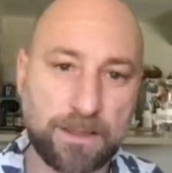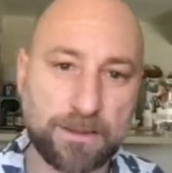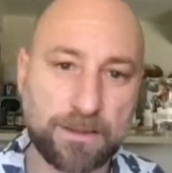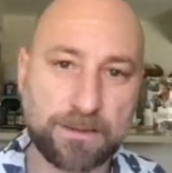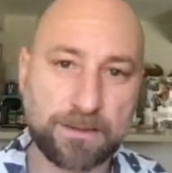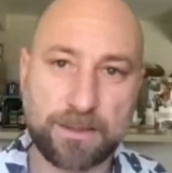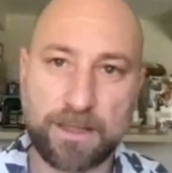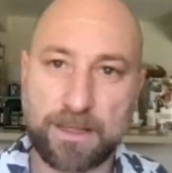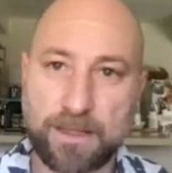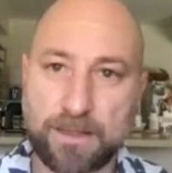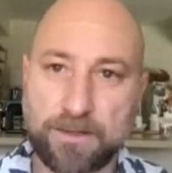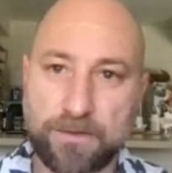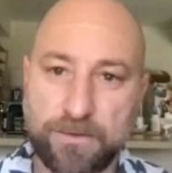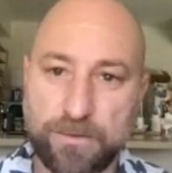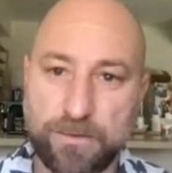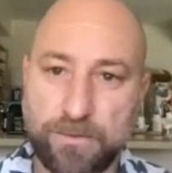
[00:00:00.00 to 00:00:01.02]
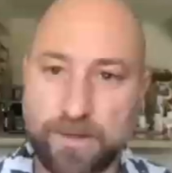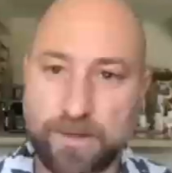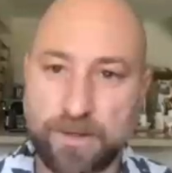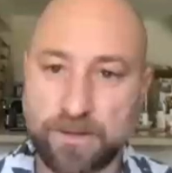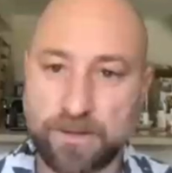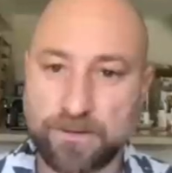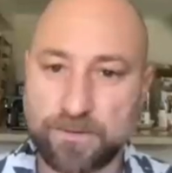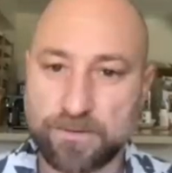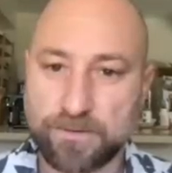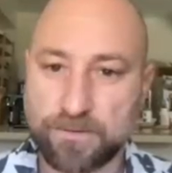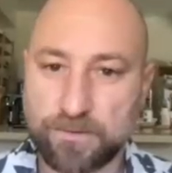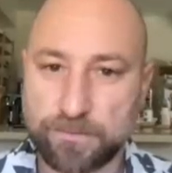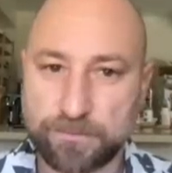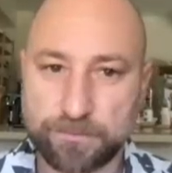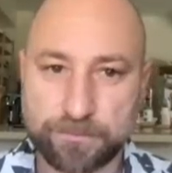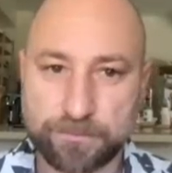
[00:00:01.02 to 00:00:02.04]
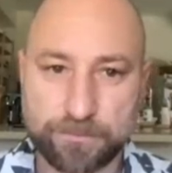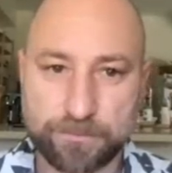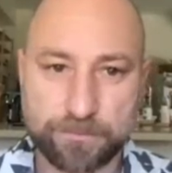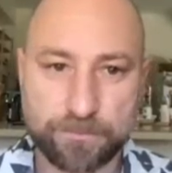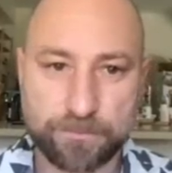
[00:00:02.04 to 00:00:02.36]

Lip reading: let us get into this.